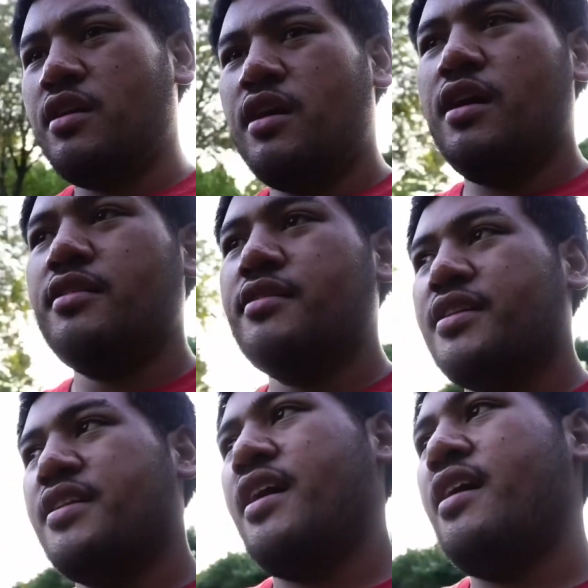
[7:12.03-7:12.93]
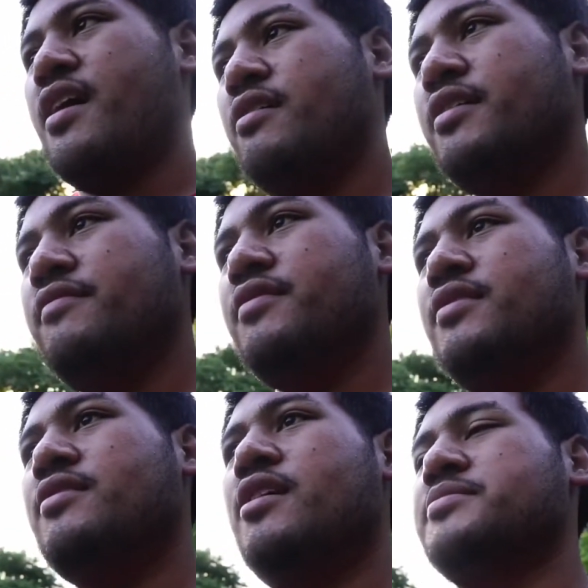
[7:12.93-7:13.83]
other than that, I'll give you a
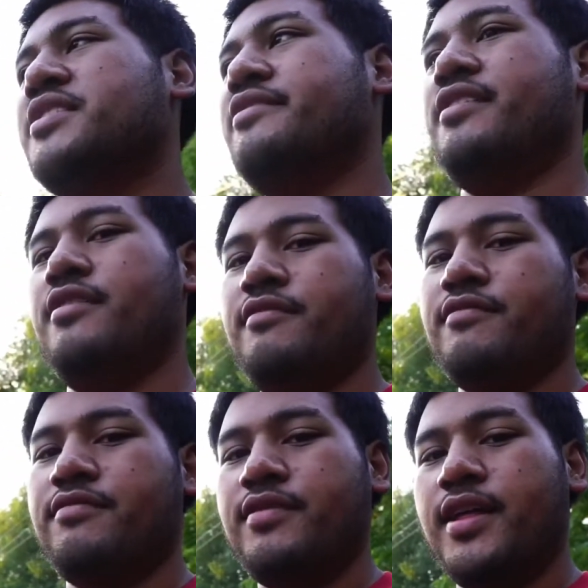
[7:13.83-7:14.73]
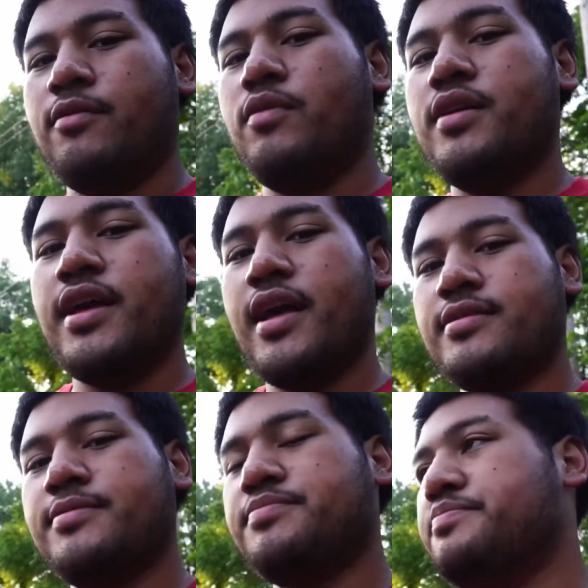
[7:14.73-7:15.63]
little update of like what
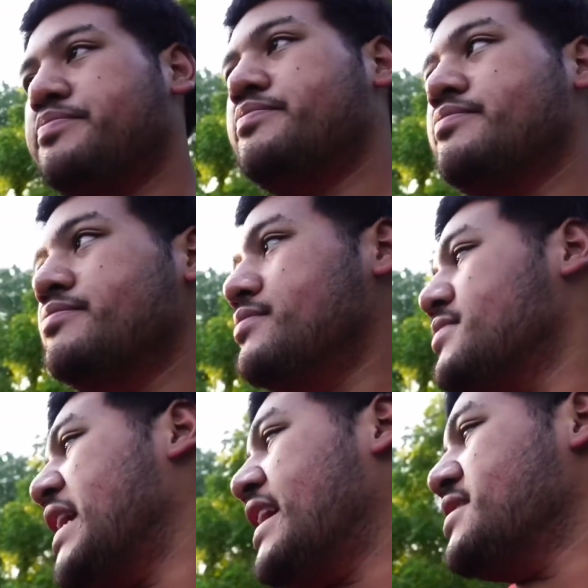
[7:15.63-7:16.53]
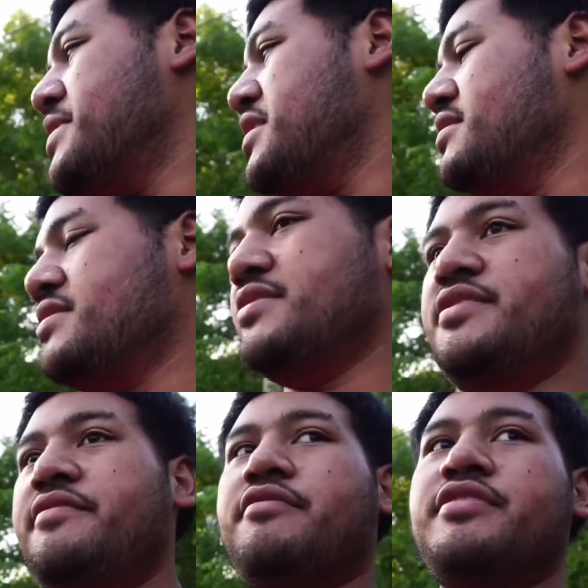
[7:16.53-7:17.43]
has been done to the
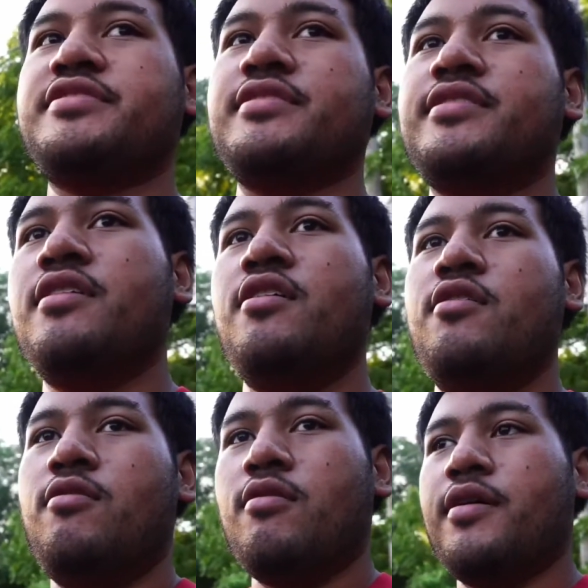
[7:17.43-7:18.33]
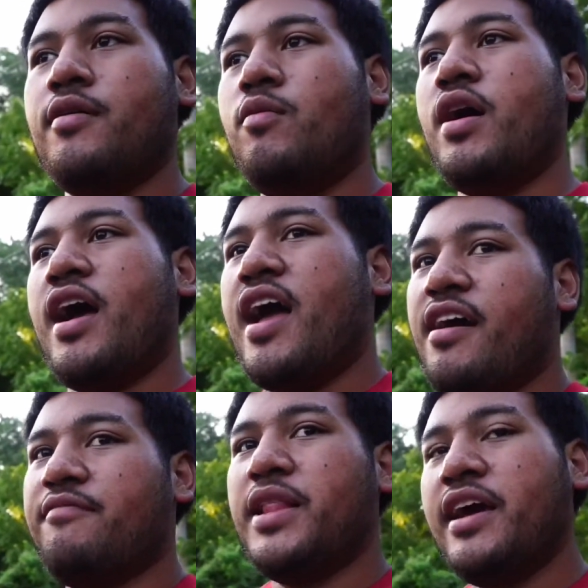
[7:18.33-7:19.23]
Civic recently, or what I
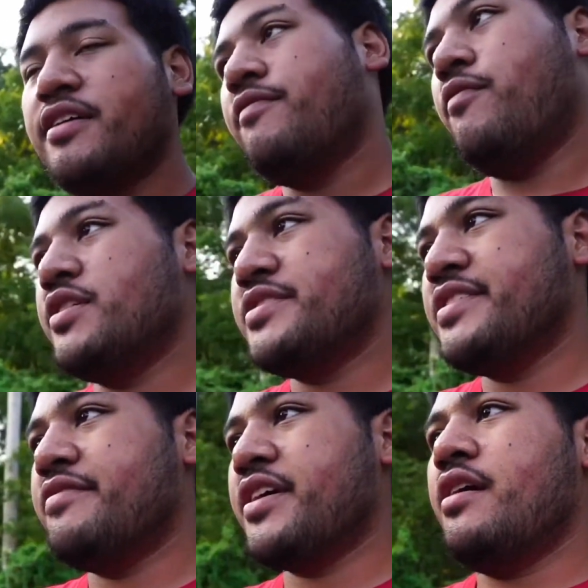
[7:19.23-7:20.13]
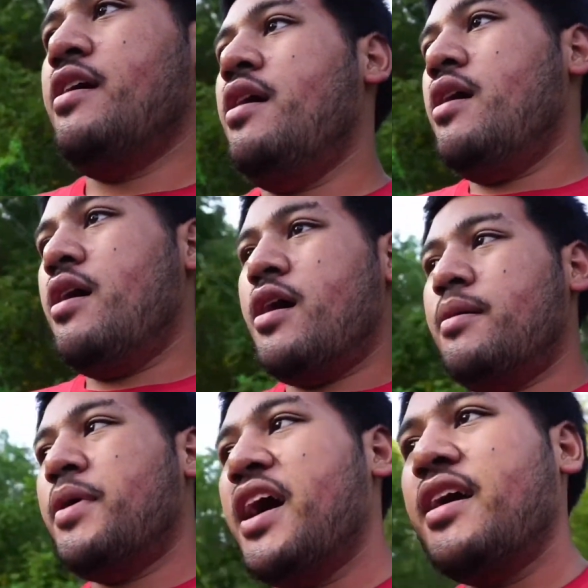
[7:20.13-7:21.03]
have planned for the Civic.
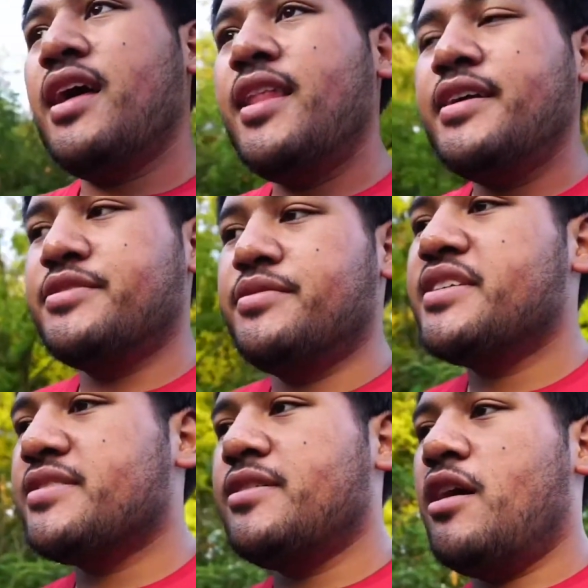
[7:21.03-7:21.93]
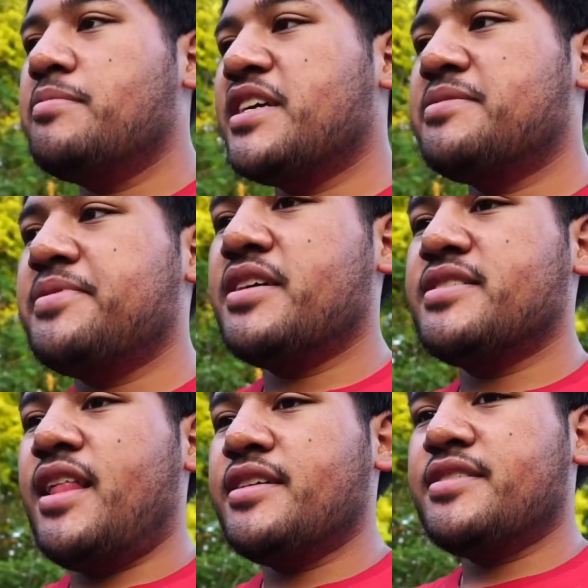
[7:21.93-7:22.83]
I like doing these little updates because
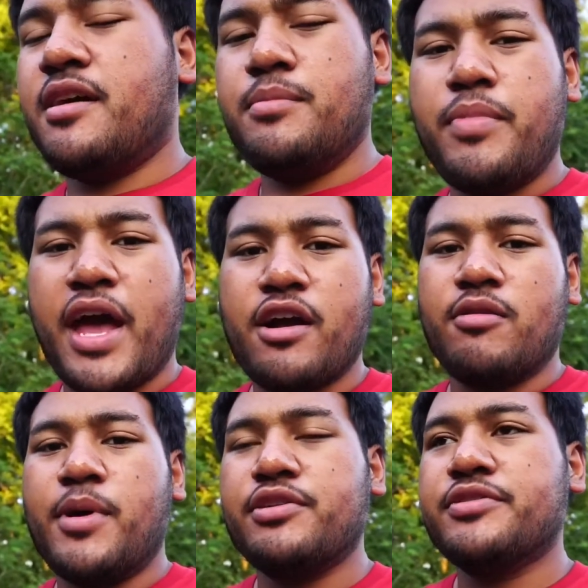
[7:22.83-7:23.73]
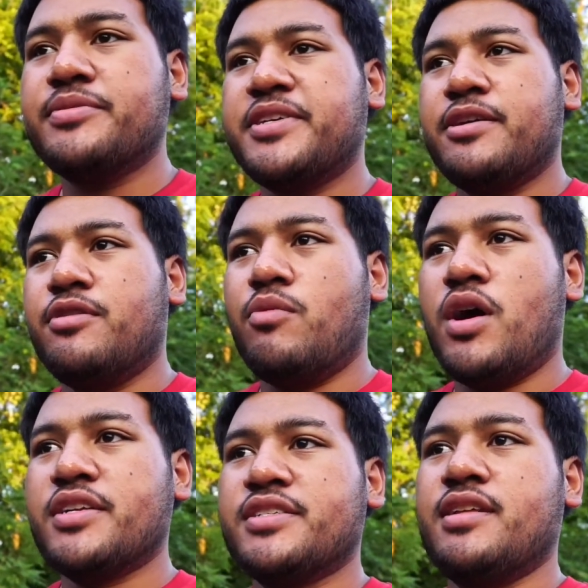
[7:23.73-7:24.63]
I like to come back on my YouTube channel and
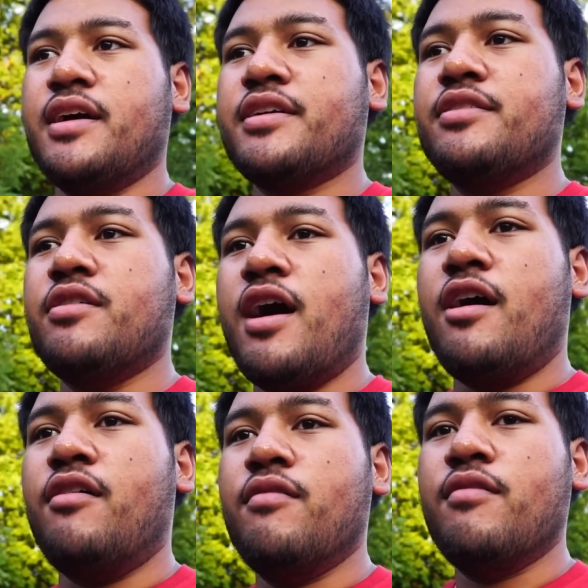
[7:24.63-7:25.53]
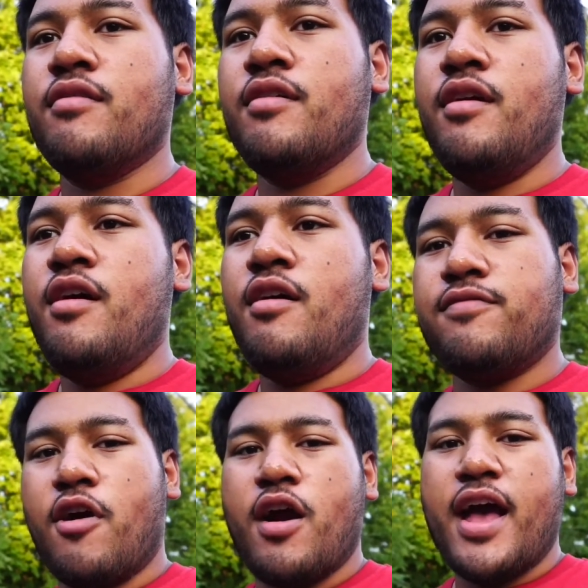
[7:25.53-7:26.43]
watch how
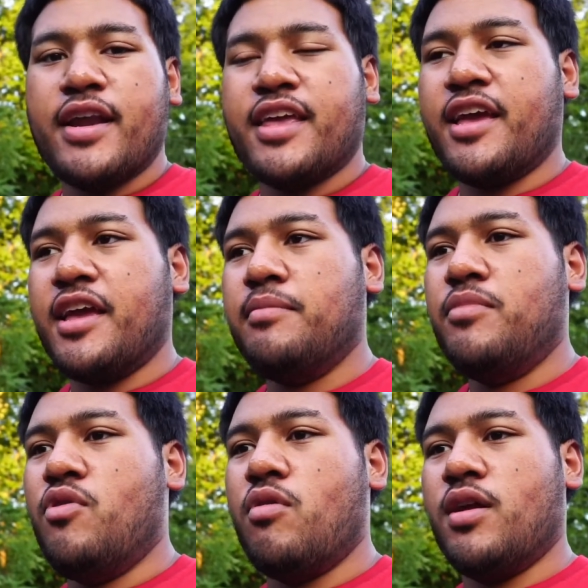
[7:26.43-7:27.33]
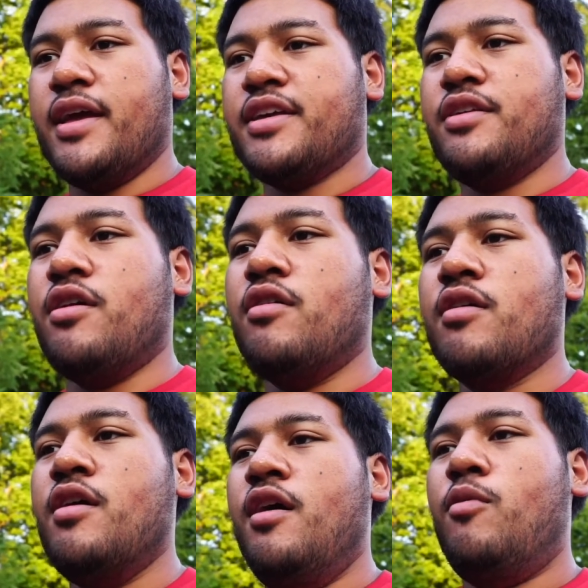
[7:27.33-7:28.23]
far I had came, or
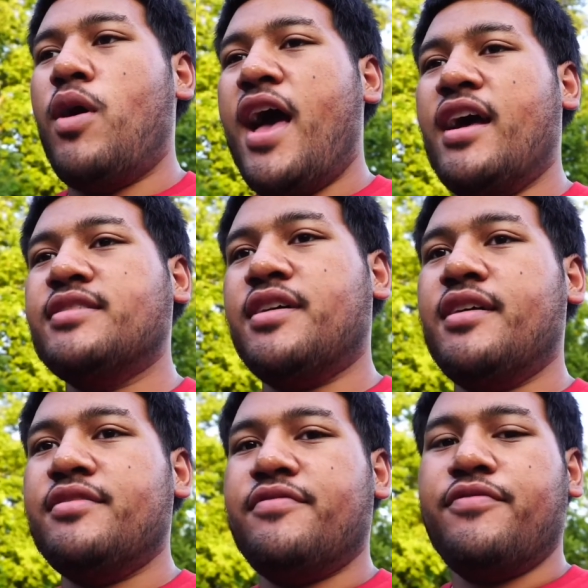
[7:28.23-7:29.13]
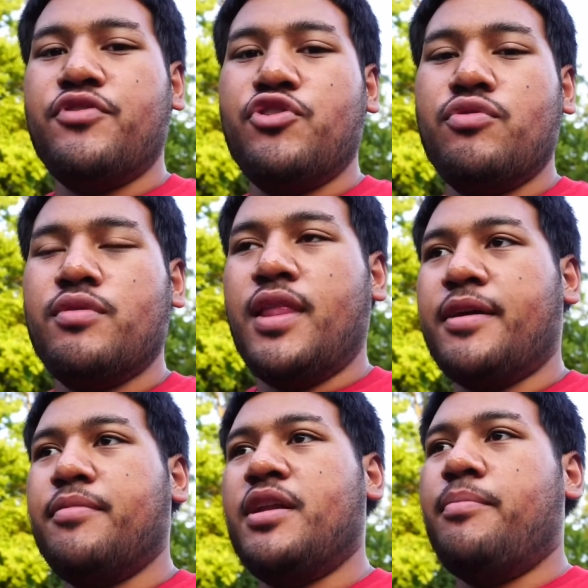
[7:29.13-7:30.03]
what I had done in
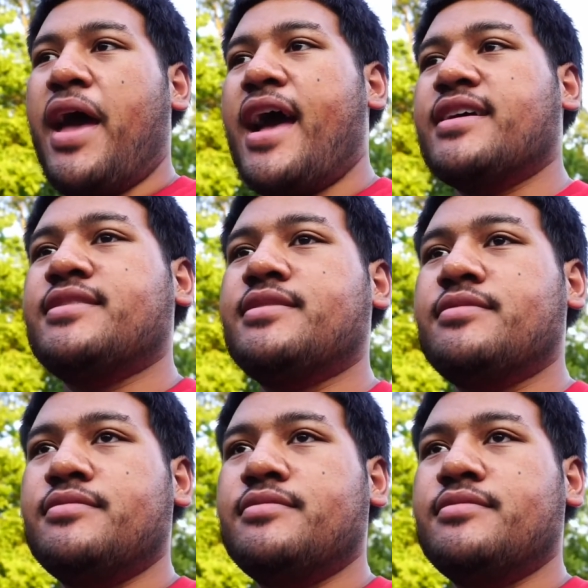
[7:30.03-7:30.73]
the past,